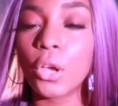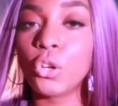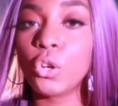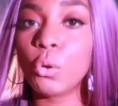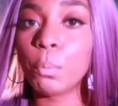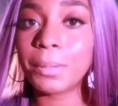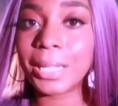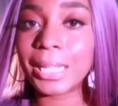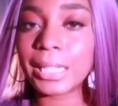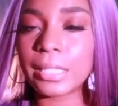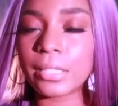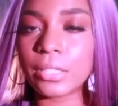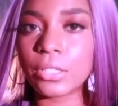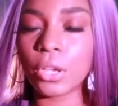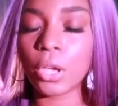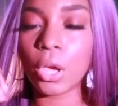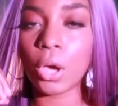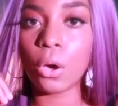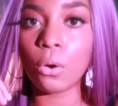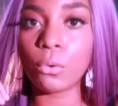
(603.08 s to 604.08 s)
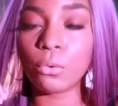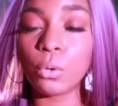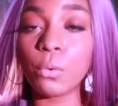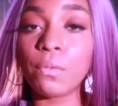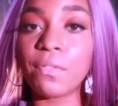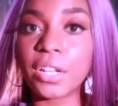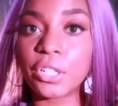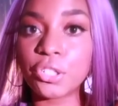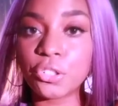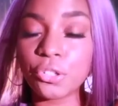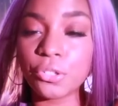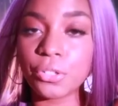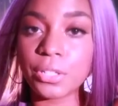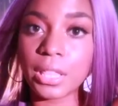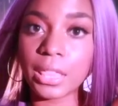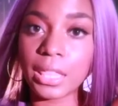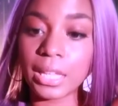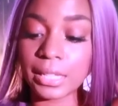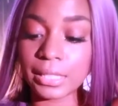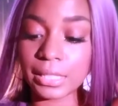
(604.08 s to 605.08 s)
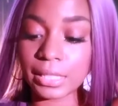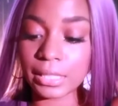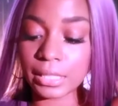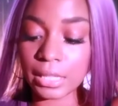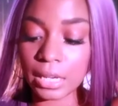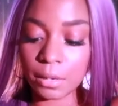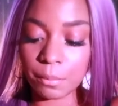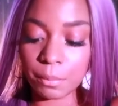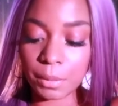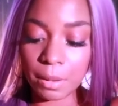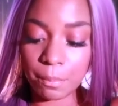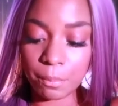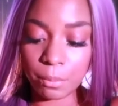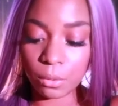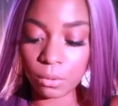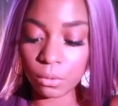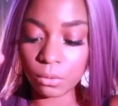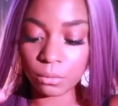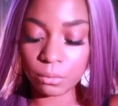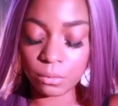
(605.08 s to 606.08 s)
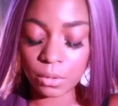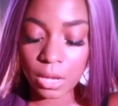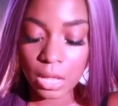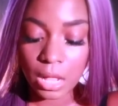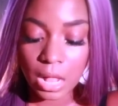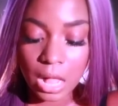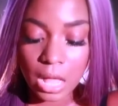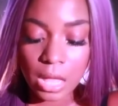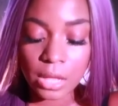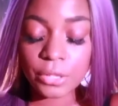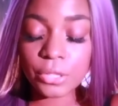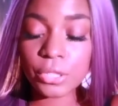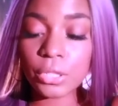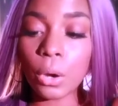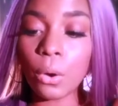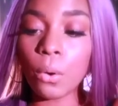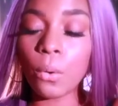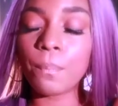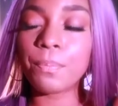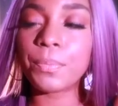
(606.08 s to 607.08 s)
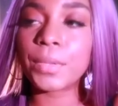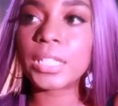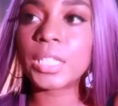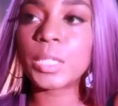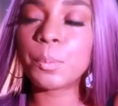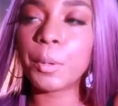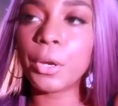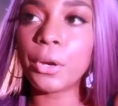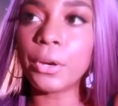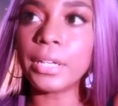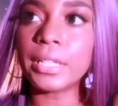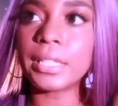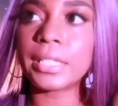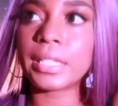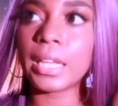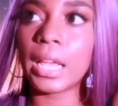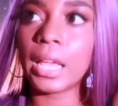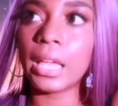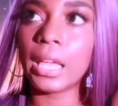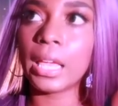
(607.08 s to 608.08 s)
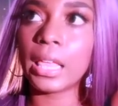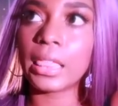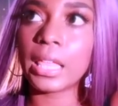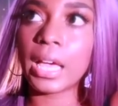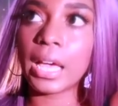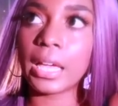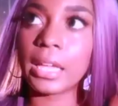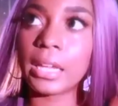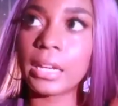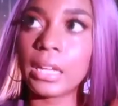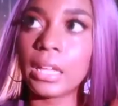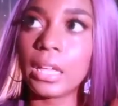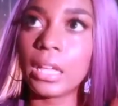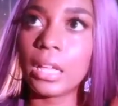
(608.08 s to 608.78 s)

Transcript: new places to go, new ventures and things to see and people. So spirit is saying that